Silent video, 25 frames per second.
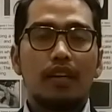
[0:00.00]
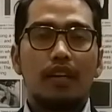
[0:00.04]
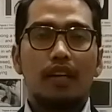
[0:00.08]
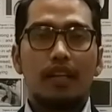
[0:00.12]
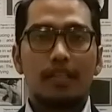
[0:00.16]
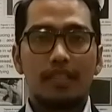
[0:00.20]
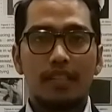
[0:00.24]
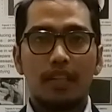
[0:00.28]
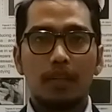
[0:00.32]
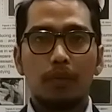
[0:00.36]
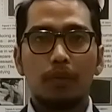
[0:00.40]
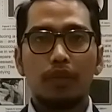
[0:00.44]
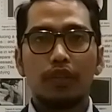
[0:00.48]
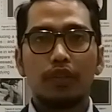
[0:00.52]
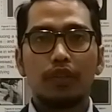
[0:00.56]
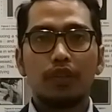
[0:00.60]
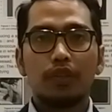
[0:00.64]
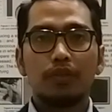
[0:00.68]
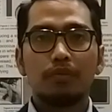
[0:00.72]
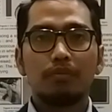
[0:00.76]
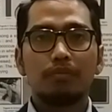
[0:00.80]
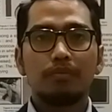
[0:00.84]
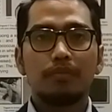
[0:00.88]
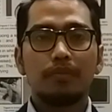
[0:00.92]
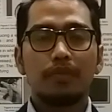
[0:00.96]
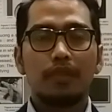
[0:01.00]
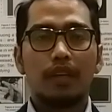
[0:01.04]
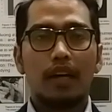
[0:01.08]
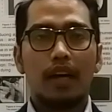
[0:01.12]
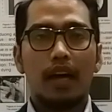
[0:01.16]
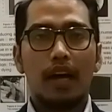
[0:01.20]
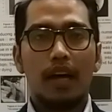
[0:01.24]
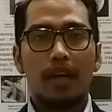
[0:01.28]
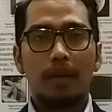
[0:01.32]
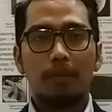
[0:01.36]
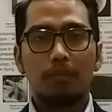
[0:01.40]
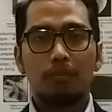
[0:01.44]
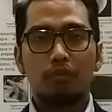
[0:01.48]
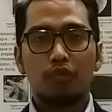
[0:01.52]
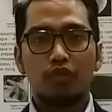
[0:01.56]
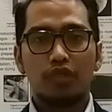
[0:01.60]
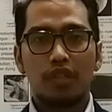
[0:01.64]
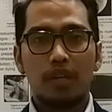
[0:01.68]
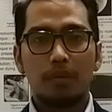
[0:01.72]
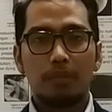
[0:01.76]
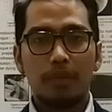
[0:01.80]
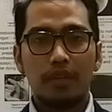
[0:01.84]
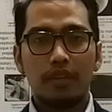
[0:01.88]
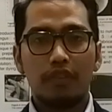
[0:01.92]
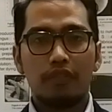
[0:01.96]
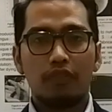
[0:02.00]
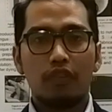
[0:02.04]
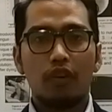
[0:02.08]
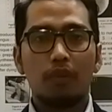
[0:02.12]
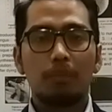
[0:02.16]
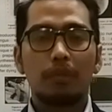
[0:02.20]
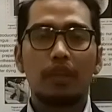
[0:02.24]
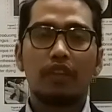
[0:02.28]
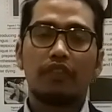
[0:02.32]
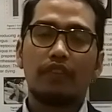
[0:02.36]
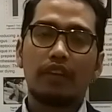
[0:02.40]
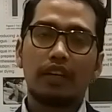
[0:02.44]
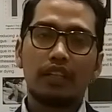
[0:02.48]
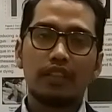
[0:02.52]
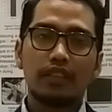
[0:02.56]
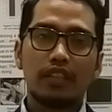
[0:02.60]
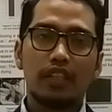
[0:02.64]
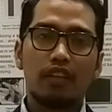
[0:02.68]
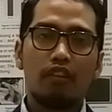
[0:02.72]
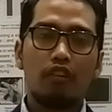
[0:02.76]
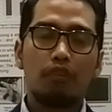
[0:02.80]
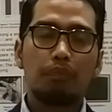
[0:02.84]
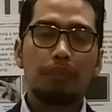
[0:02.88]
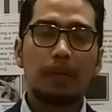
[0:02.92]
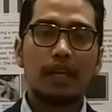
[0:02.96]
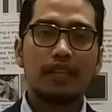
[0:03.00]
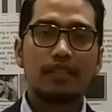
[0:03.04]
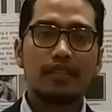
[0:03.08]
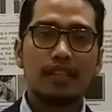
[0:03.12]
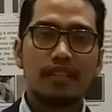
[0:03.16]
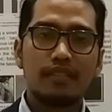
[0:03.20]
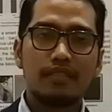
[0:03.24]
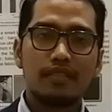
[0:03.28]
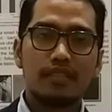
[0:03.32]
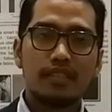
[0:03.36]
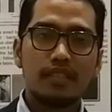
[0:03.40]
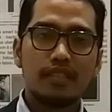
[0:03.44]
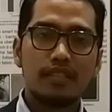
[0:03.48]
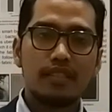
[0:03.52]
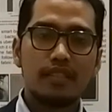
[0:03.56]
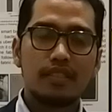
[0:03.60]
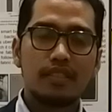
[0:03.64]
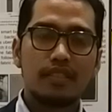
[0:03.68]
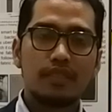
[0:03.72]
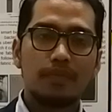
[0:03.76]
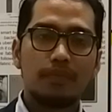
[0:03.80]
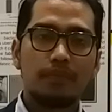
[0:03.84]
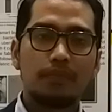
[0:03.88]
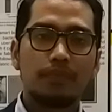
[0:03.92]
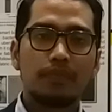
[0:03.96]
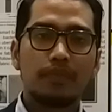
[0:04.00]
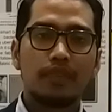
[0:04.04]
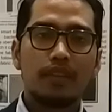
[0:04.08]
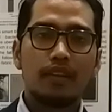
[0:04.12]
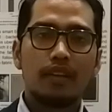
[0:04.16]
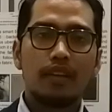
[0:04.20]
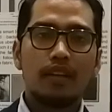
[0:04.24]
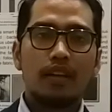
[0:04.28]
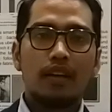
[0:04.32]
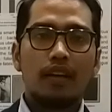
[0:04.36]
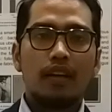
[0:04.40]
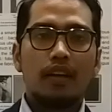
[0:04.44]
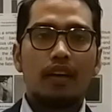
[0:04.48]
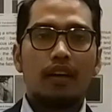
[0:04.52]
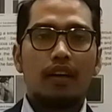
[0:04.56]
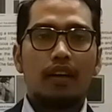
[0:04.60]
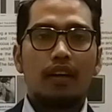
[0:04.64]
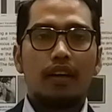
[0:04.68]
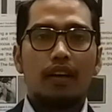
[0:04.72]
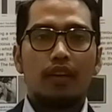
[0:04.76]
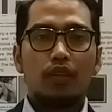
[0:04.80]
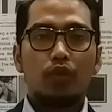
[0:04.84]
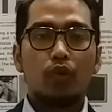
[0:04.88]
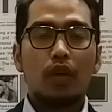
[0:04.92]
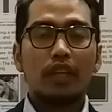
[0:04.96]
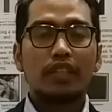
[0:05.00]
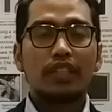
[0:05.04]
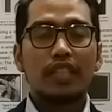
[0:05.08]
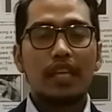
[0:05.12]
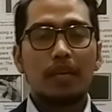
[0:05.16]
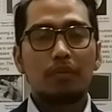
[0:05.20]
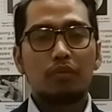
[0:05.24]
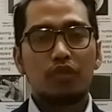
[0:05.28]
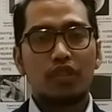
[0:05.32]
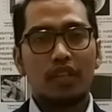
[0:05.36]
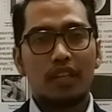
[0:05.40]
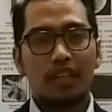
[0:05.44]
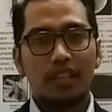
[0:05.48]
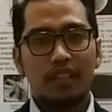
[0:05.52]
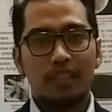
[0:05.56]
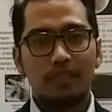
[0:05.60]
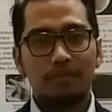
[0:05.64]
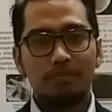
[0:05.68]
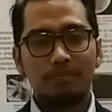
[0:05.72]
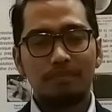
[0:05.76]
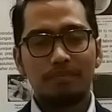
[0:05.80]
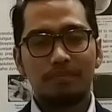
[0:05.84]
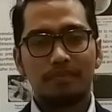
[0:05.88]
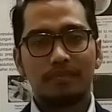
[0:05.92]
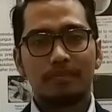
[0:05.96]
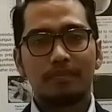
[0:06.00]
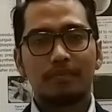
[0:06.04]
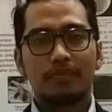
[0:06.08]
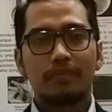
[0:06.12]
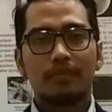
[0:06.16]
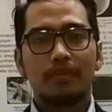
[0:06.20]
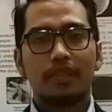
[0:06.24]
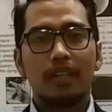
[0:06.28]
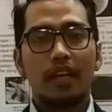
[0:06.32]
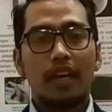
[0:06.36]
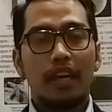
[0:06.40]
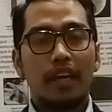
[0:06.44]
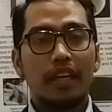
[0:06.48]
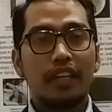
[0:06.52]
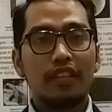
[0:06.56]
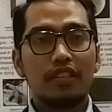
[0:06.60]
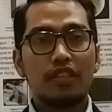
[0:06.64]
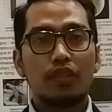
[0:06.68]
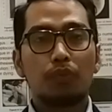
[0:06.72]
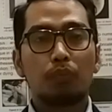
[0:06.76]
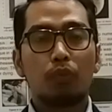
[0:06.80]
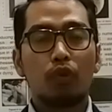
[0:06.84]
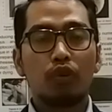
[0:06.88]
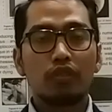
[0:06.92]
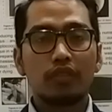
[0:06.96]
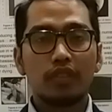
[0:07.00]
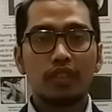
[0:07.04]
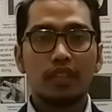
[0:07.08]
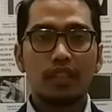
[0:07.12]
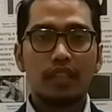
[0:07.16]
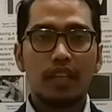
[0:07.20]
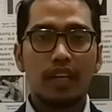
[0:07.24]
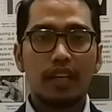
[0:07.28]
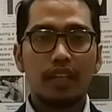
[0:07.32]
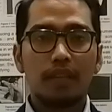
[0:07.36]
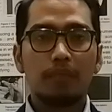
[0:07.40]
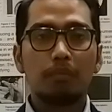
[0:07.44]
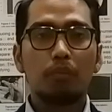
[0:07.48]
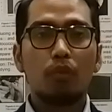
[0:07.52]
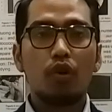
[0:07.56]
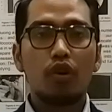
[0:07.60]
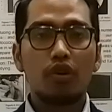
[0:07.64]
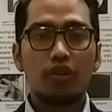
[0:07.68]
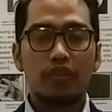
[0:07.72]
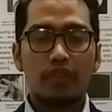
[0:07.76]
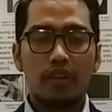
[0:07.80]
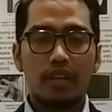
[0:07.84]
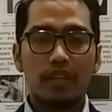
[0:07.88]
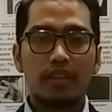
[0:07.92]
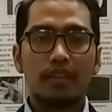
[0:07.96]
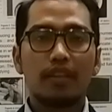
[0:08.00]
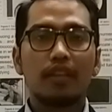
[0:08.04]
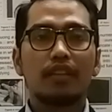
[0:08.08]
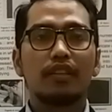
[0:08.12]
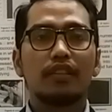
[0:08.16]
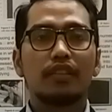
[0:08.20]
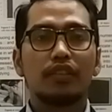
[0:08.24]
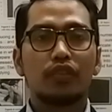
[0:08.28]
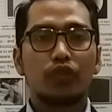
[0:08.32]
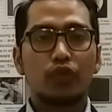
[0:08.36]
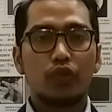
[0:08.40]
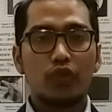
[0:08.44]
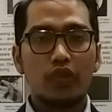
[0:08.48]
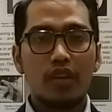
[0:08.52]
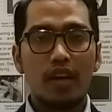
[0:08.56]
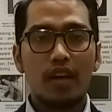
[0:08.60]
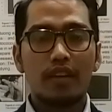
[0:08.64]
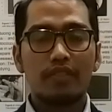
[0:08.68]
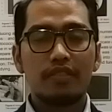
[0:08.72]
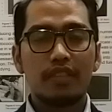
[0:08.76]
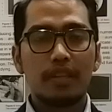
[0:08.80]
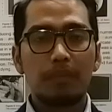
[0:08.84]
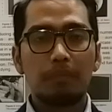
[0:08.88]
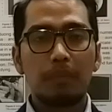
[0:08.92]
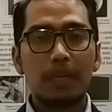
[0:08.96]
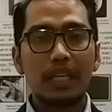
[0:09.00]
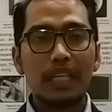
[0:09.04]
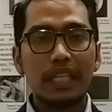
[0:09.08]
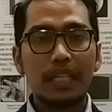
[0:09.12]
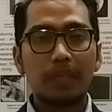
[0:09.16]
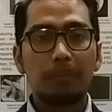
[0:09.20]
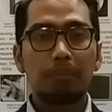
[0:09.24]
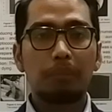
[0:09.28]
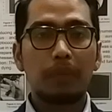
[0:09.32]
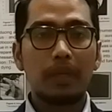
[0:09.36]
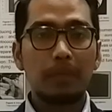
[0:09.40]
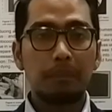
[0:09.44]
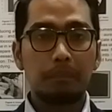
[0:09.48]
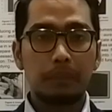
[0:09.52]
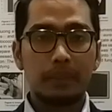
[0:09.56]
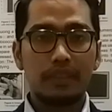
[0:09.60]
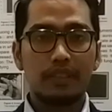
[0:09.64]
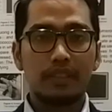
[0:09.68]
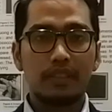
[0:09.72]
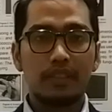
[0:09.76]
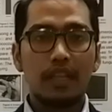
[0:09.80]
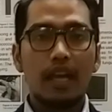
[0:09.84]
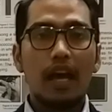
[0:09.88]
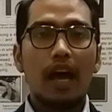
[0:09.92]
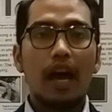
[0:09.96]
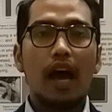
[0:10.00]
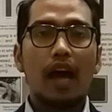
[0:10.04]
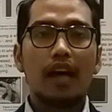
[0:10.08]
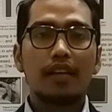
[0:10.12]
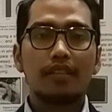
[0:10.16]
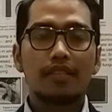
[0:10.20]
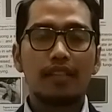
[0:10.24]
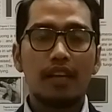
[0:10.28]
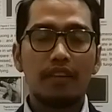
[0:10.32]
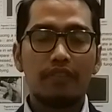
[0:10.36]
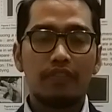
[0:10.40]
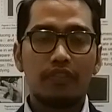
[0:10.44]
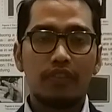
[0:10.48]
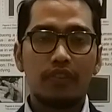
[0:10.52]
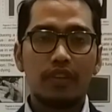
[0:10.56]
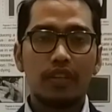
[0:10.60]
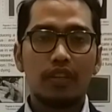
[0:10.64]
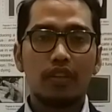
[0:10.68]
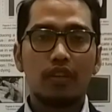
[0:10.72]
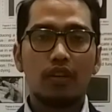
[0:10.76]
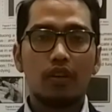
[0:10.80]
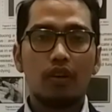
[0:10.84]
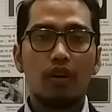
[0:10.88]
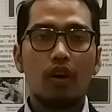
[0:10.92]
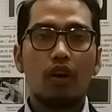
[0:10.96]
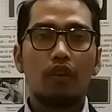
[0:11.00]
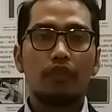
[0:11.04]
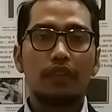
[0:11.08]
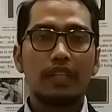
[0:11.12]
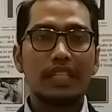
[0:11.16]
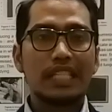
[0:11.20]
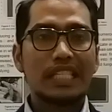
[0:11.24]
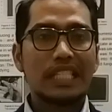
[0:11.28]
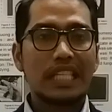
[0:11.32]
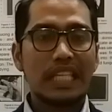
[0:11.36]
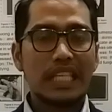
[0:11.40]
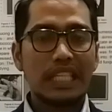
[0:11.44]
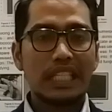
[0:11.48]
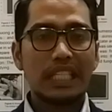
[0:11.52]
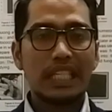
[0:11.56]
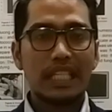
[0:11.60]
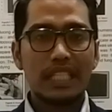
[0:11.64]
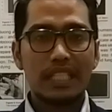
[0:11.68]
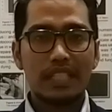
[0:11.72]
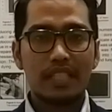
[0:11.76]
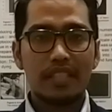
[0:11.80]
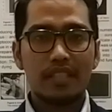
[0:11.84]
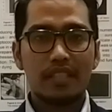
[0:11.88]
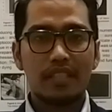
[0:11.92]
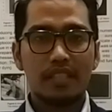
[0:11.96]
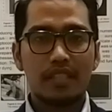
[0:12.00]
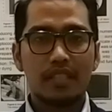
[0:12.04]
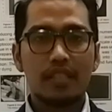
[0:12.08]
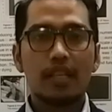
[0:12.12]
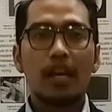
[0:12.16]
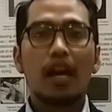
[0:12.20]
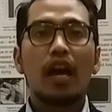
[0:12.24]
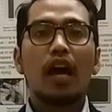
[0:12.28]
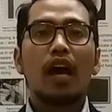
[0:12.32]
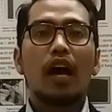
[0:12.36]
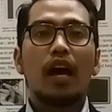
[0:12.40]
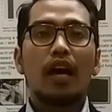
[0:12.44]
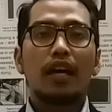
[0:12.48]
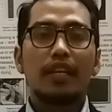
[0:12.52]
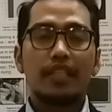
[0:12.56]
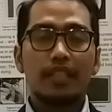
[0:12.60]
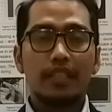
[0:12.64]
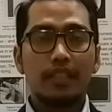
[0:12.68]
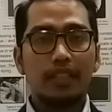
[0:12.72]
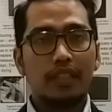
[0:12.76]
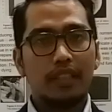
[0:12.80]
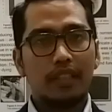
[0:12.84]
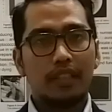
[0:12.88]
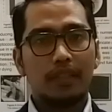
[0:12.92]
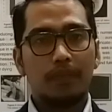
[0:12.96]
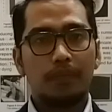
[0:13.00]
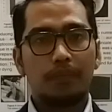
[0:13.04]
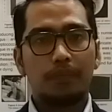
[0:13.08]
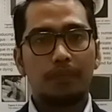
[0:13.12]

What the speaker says: Assalamualaikum, I'm Muzamir from the Faculty of Applied Sciences, UiTM Shah Alam. It is reported that more than 300 million people are suffering of the skin disease yearly.